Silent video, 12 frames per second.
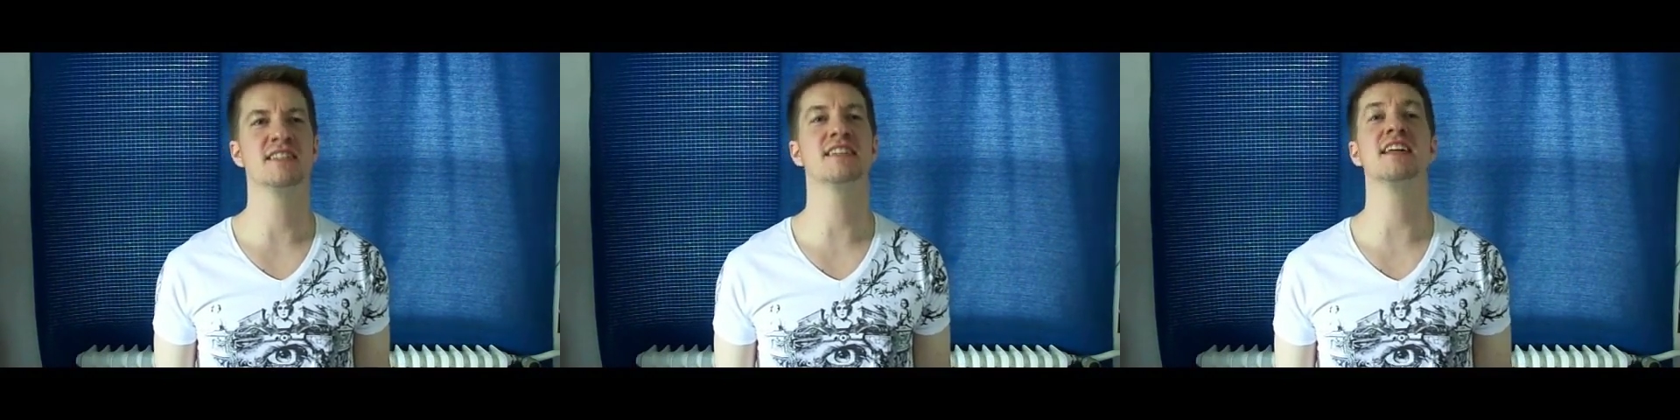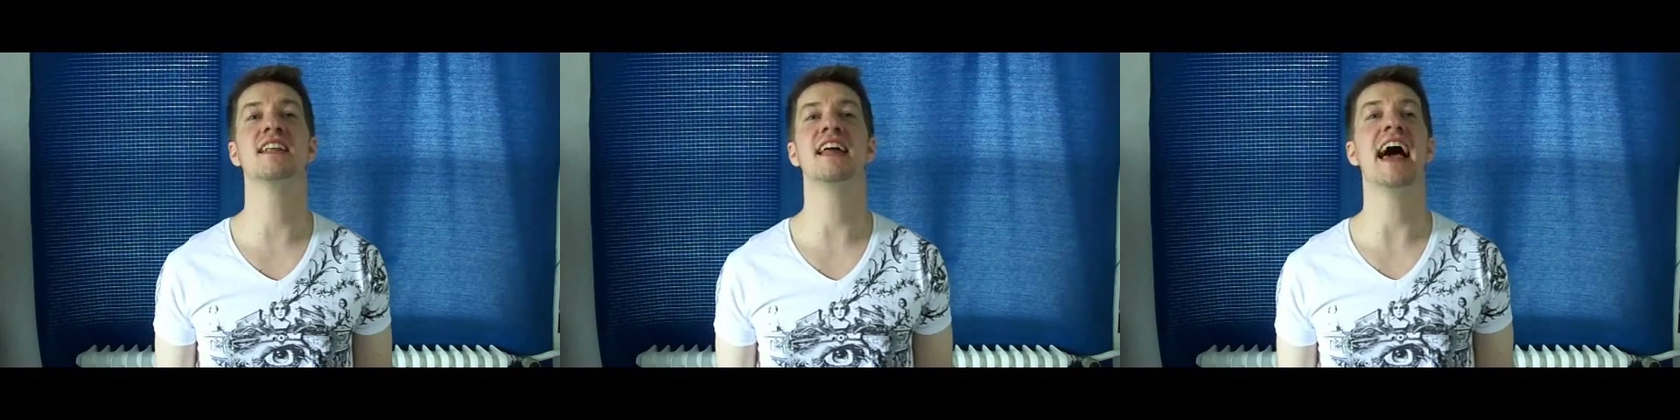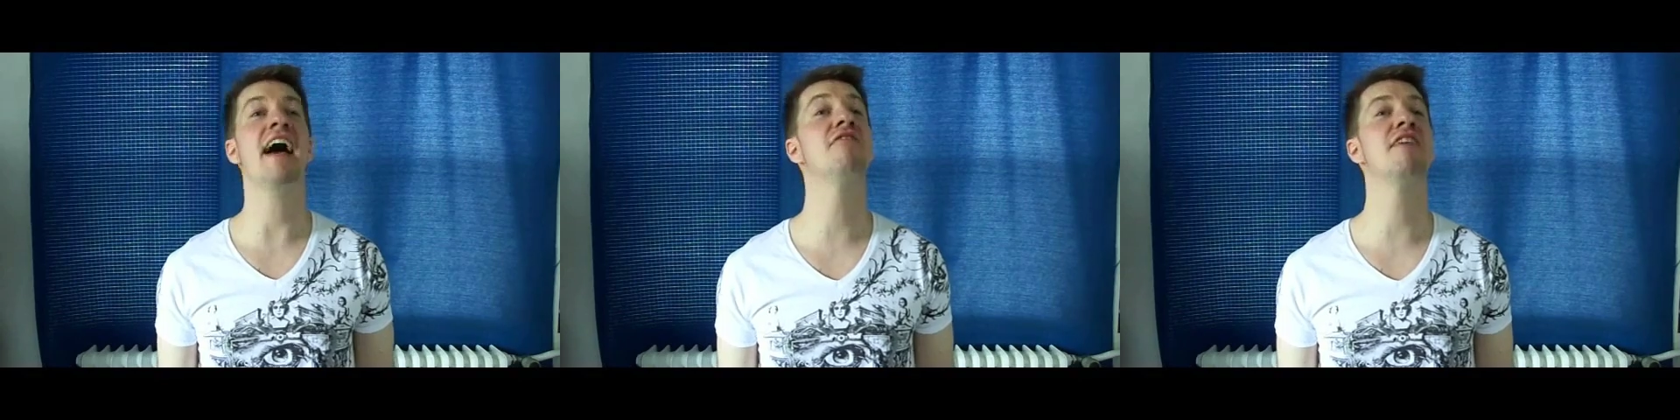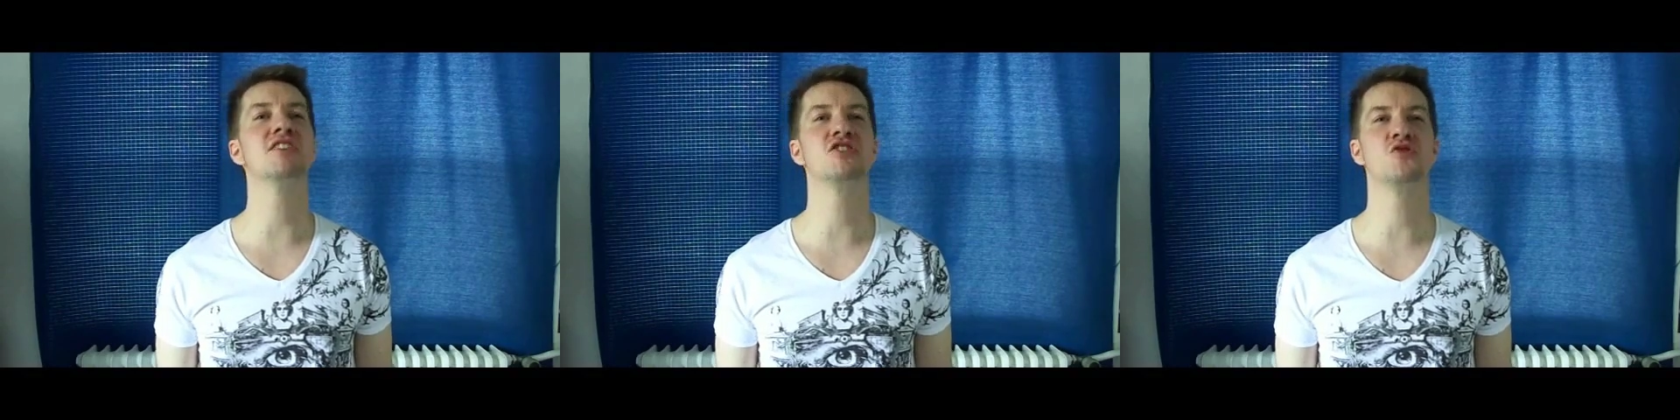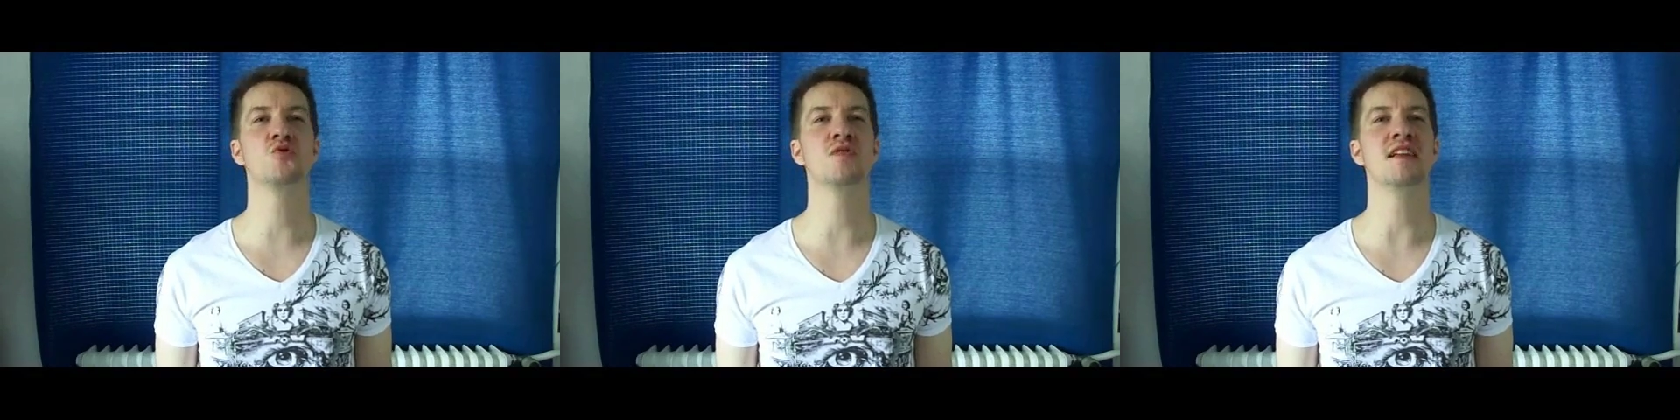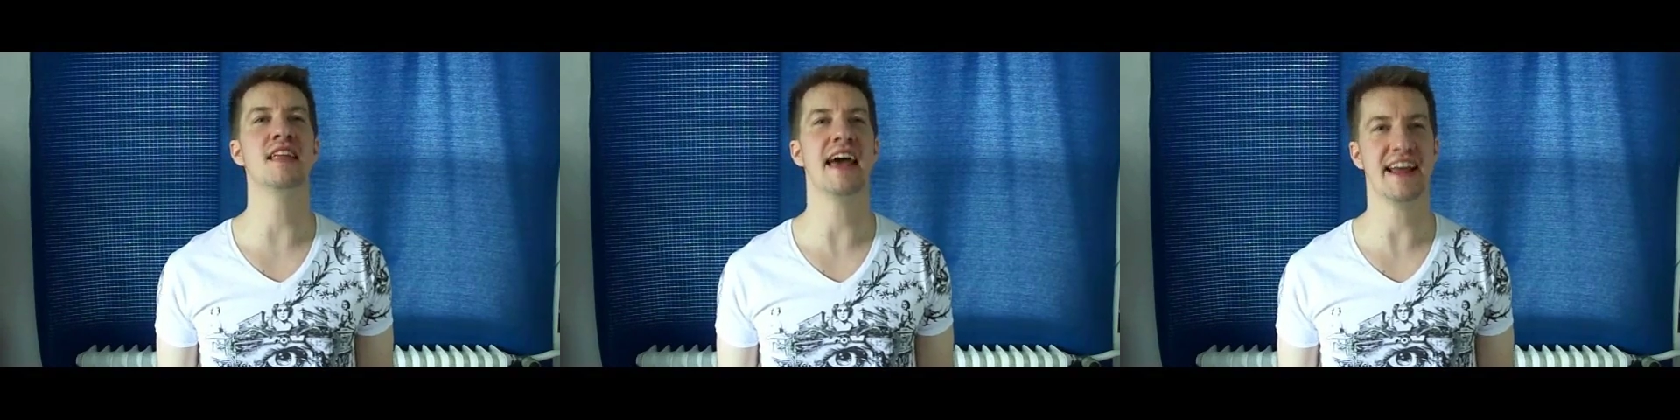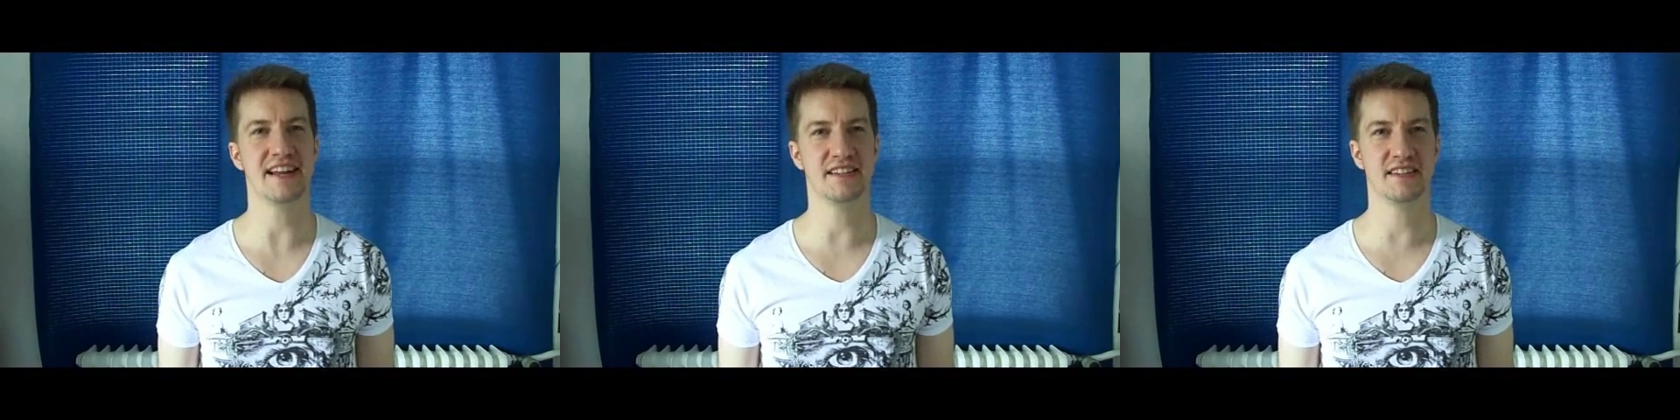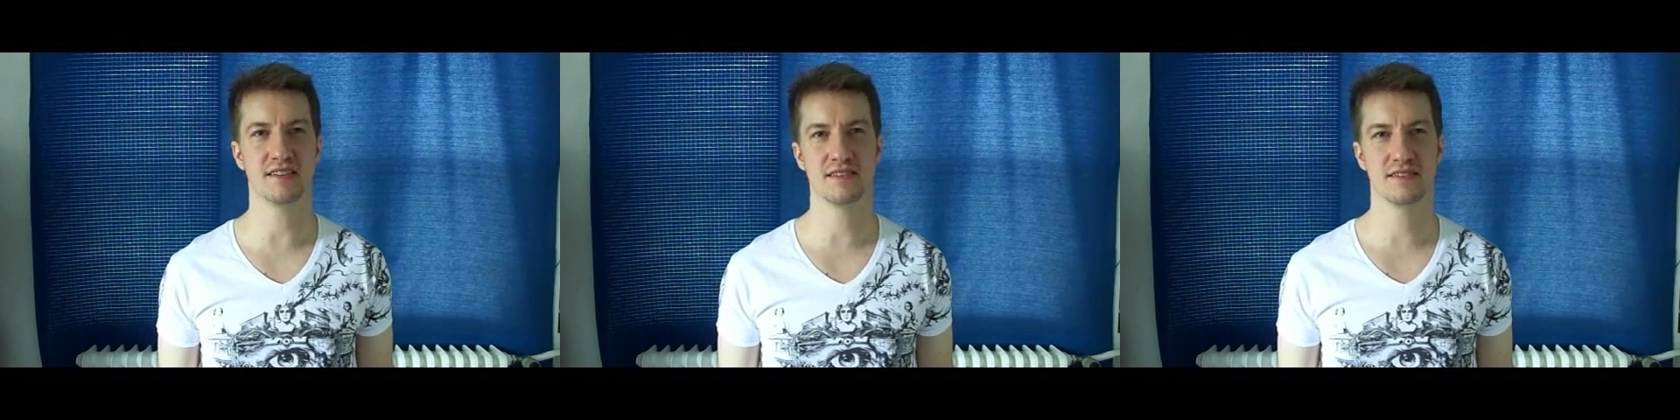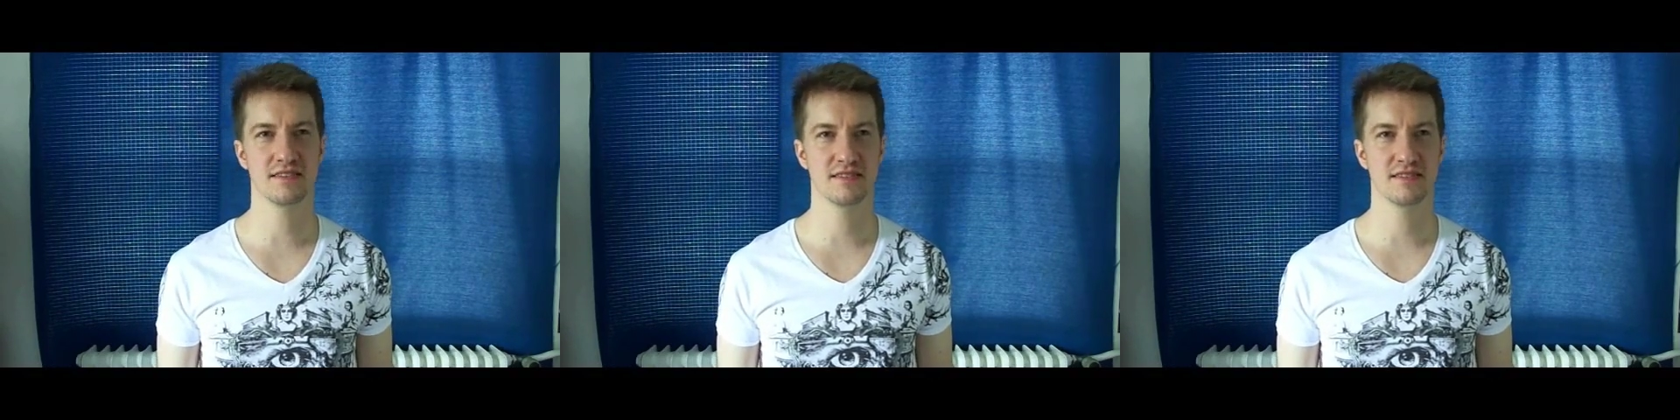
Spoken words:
till ever too late.